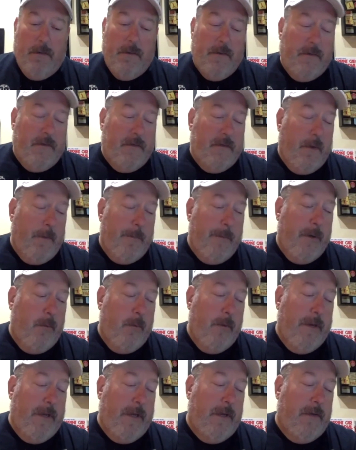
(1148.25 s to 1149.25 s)
This is our big
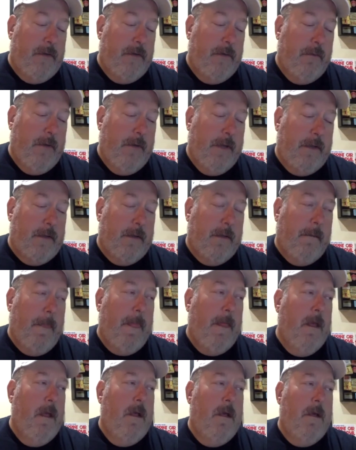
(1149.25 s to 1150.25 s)
weekend too at the
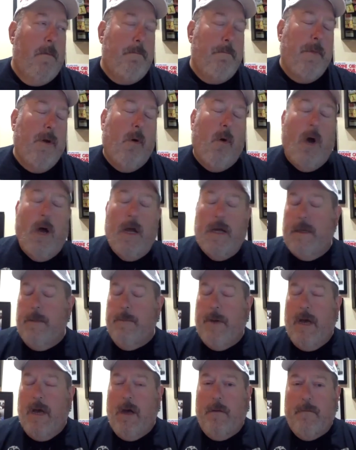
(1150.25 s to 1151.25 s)
Milwaukee
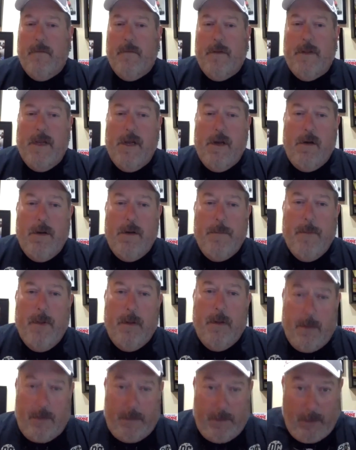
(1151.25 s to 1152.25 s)
Mile for the Harry
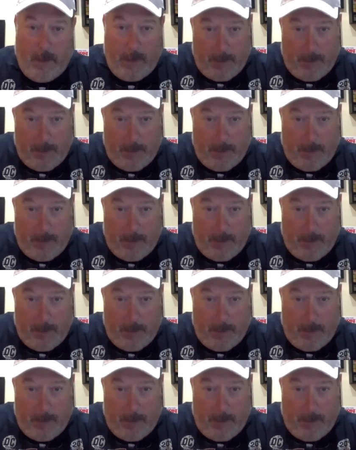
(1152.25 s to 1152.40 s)
Miller Club.